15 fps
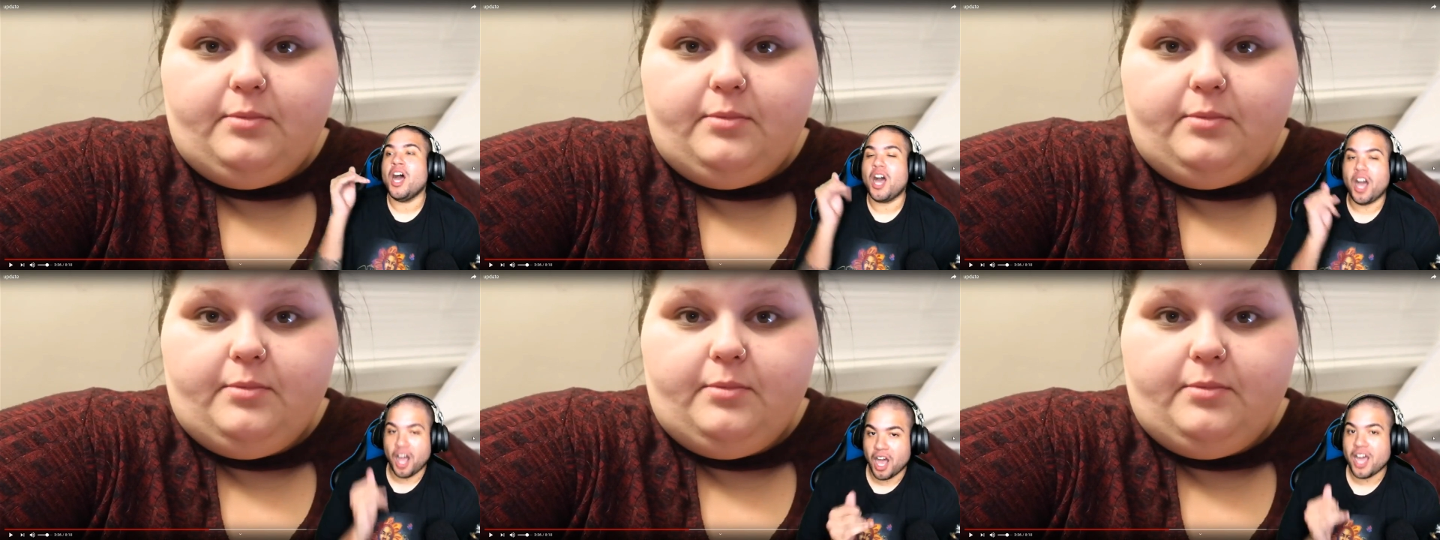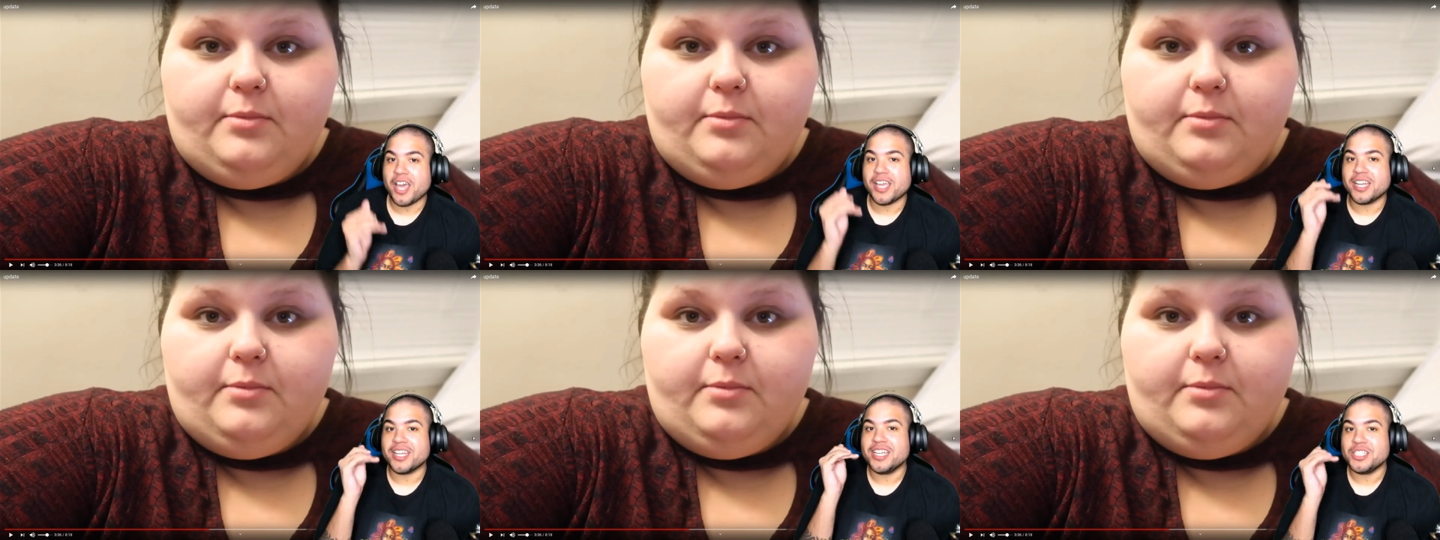
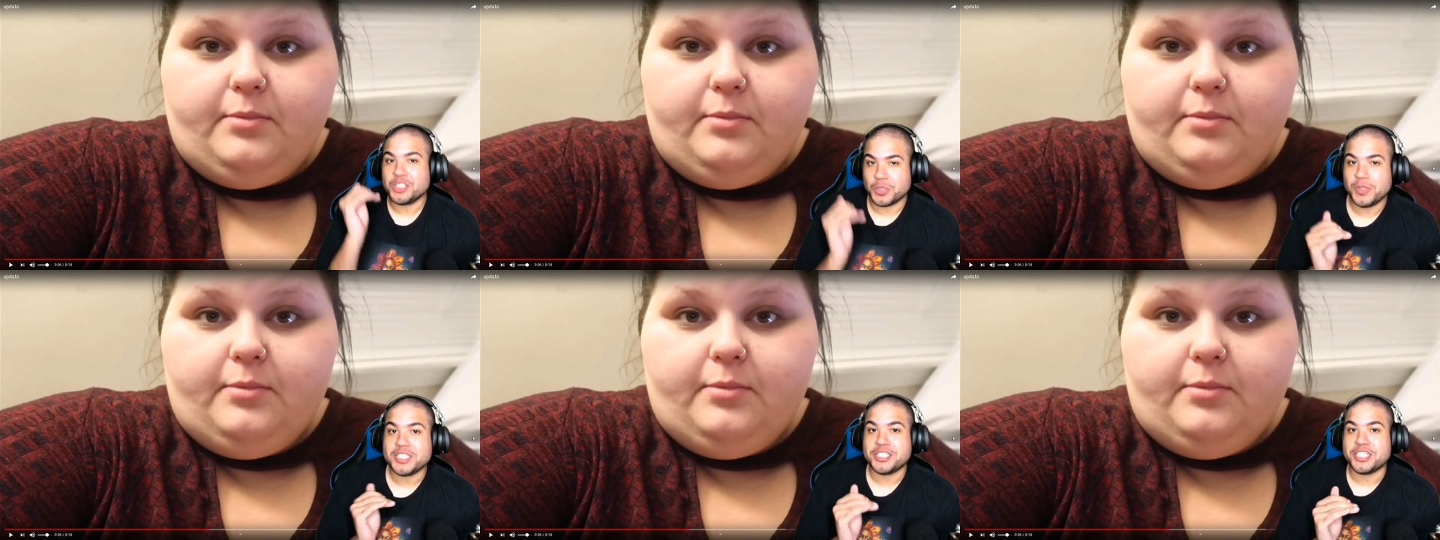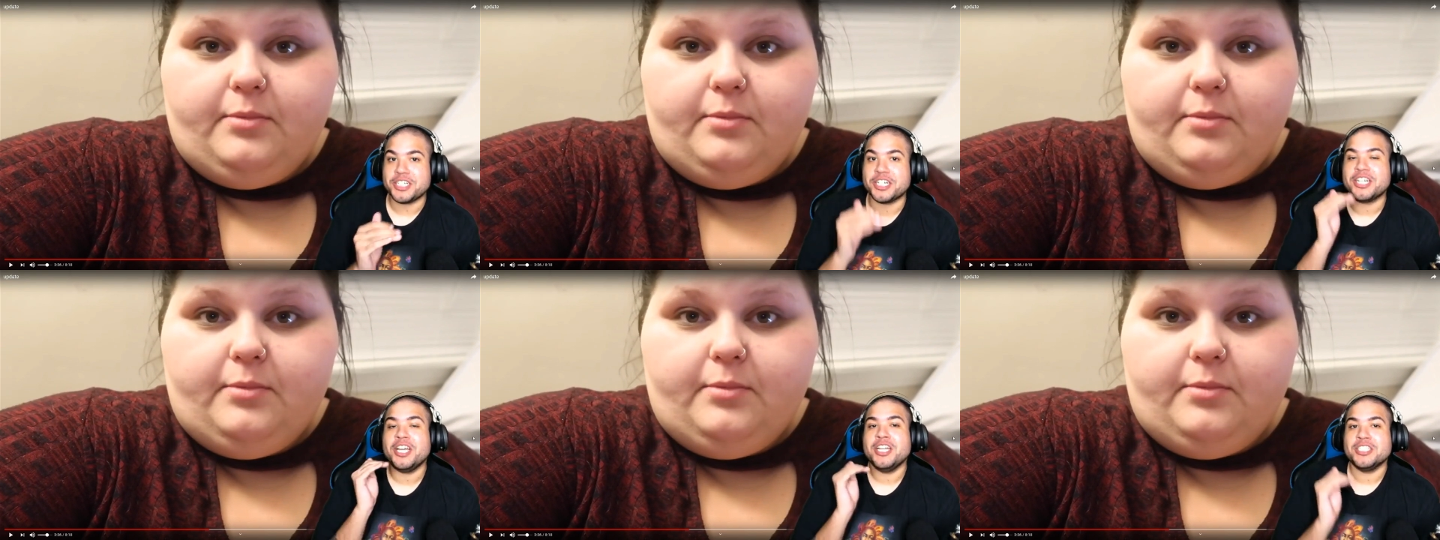Speaker 1: on
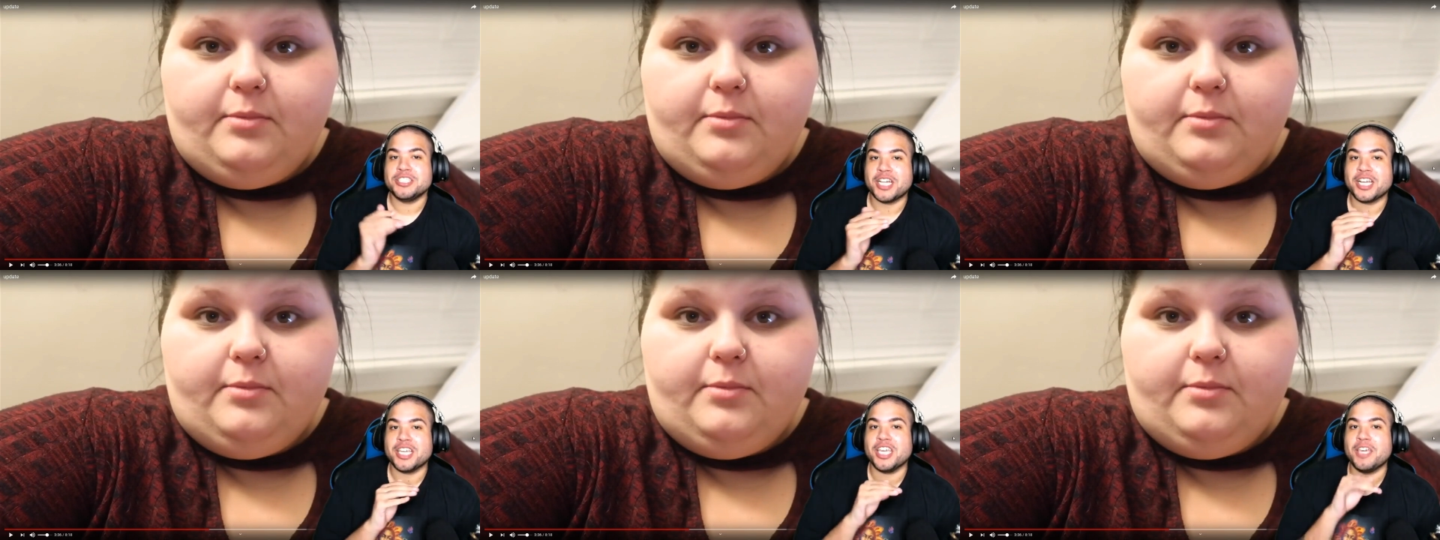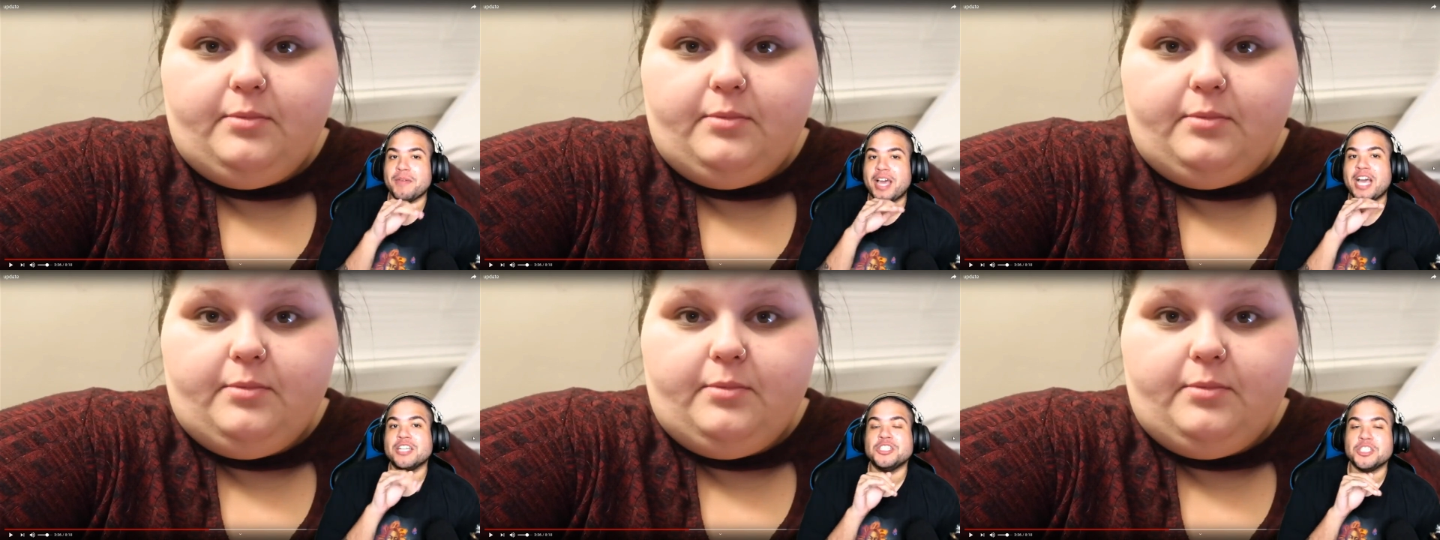Twitter talking about
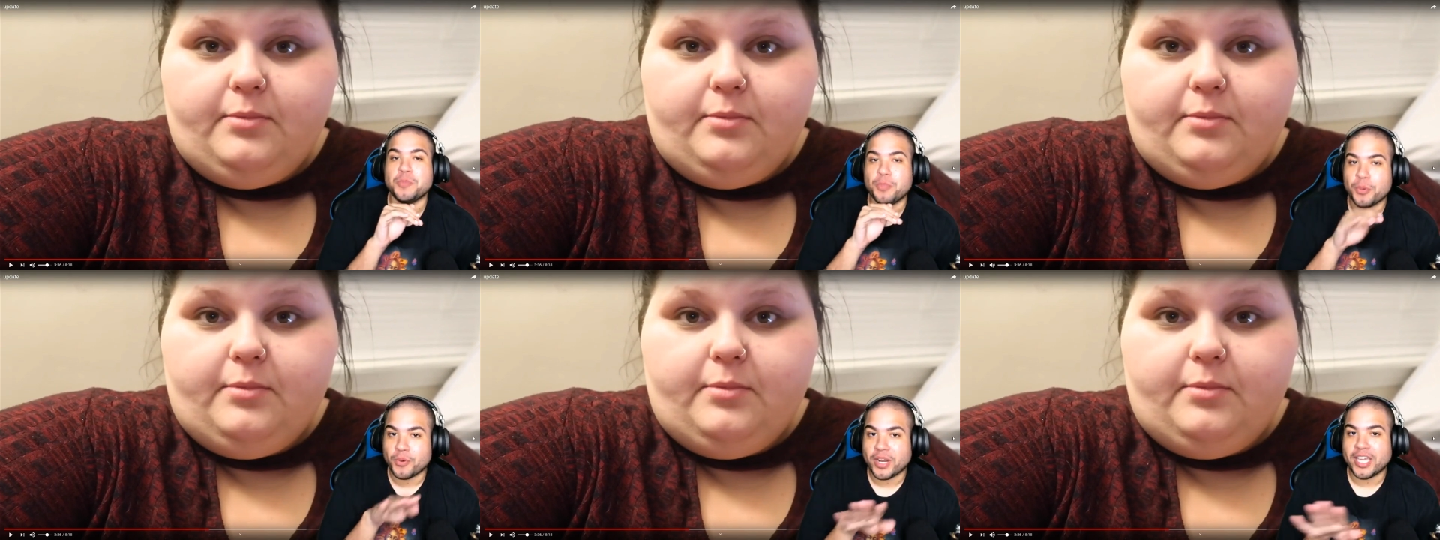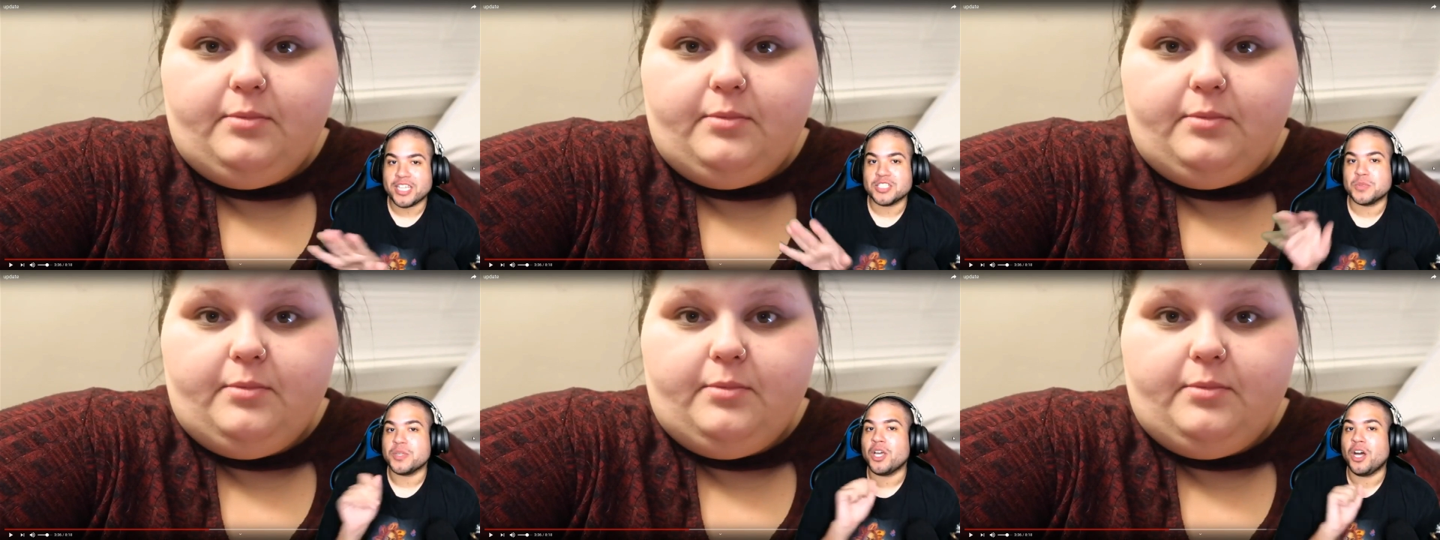how she
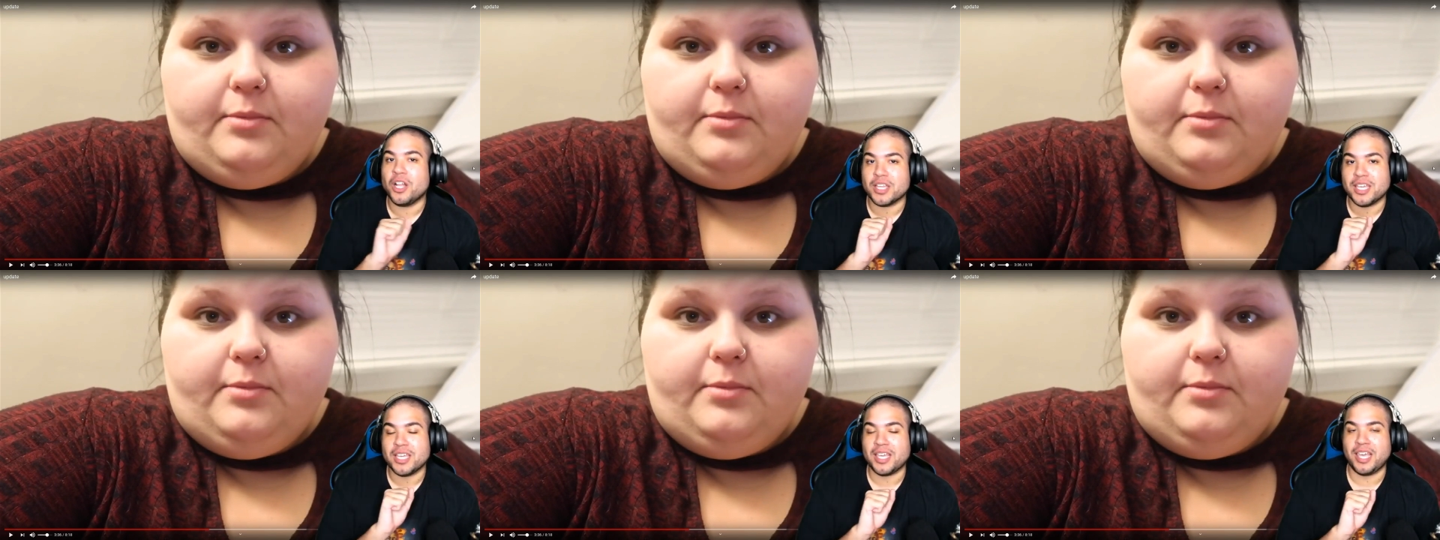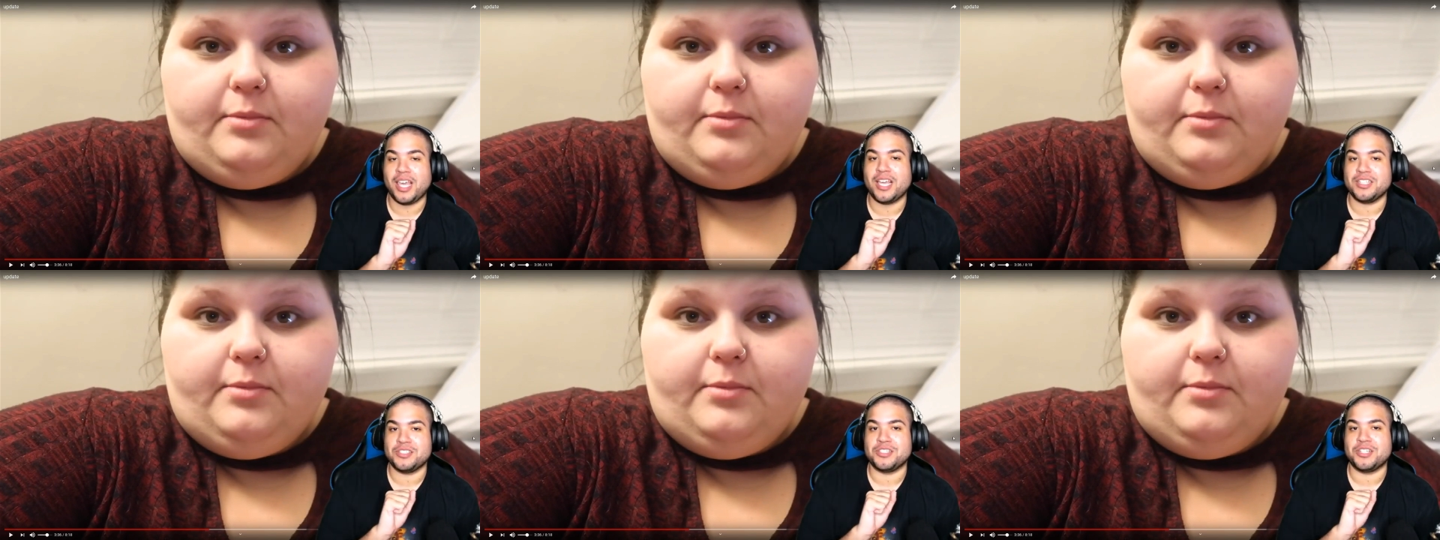prays we all get
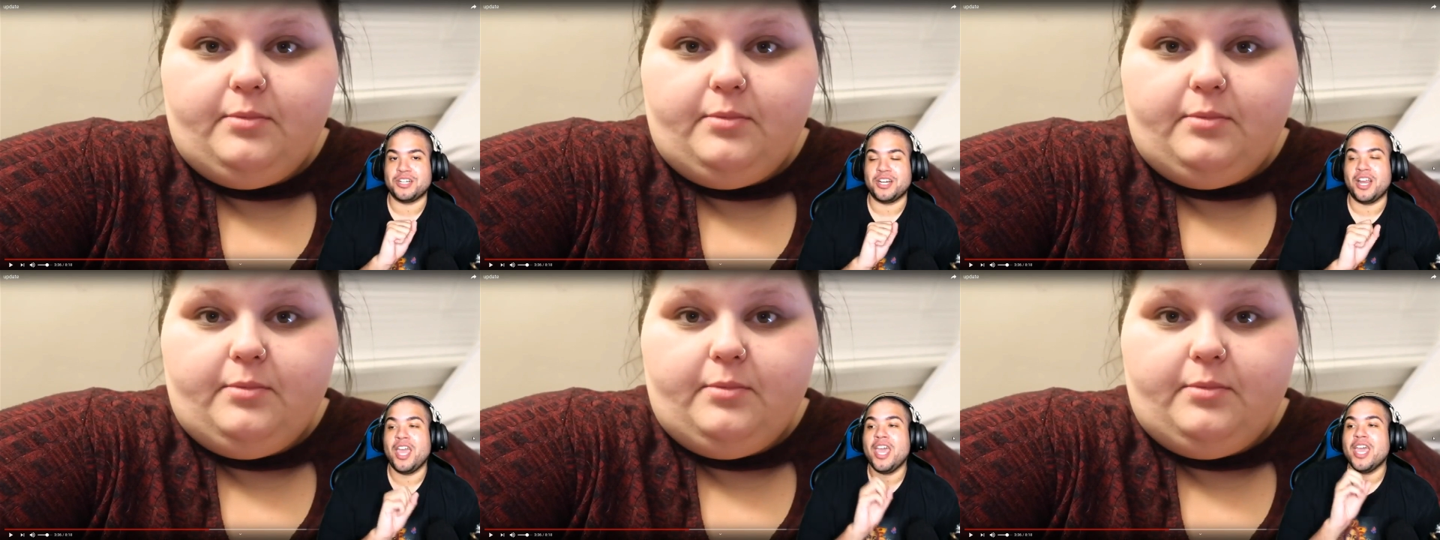cancer